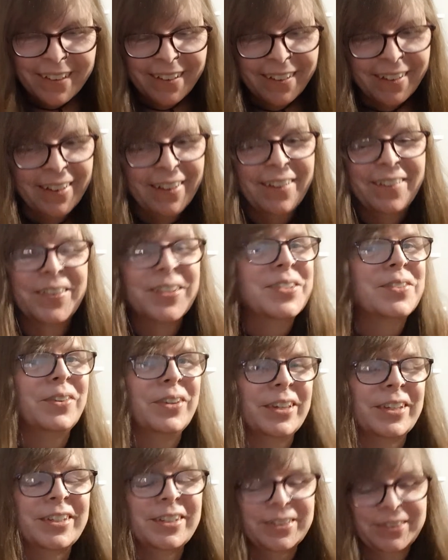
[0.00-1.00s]
It was
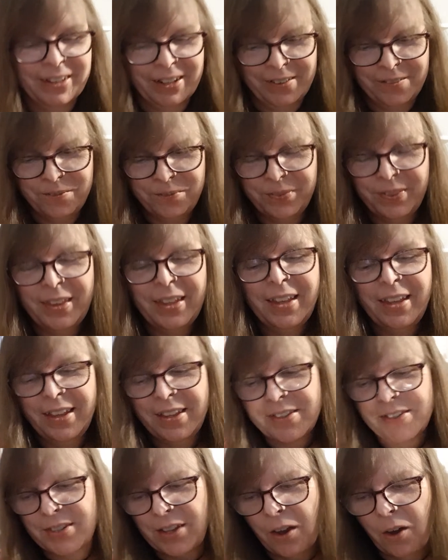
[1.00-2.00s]
really good though.
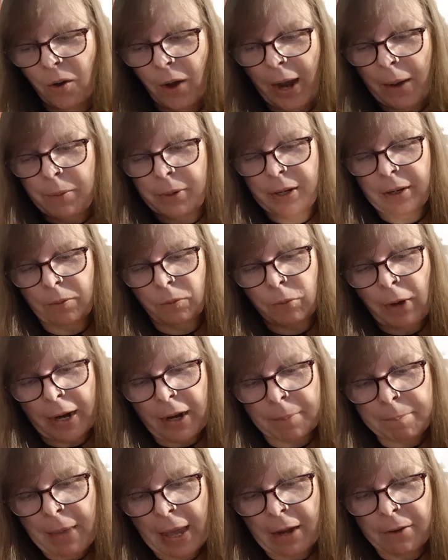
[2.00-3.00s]
So I would
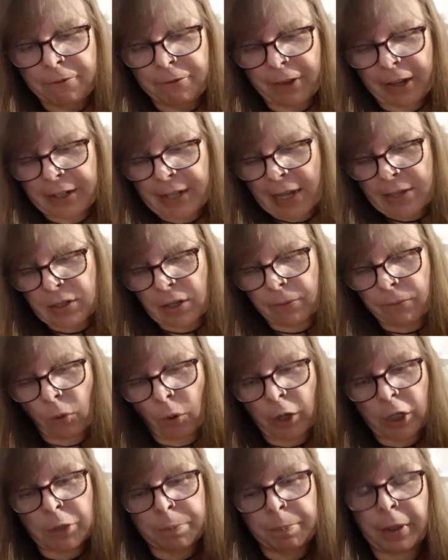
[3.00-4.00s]
recommend Fantastic
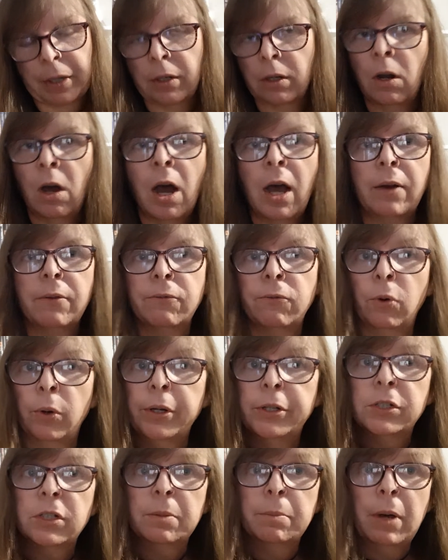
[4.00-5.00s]
Voyage, but not
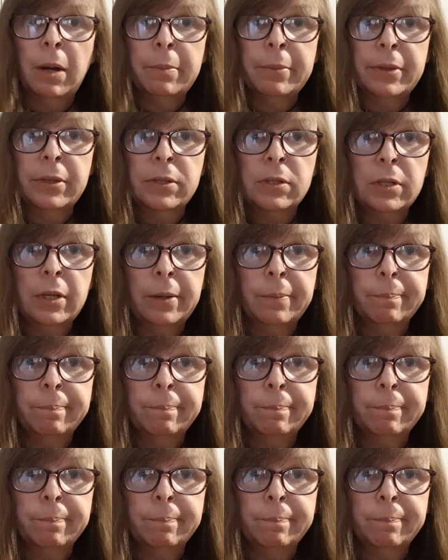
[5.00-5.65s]
Voyage to the Bottom of the Sea.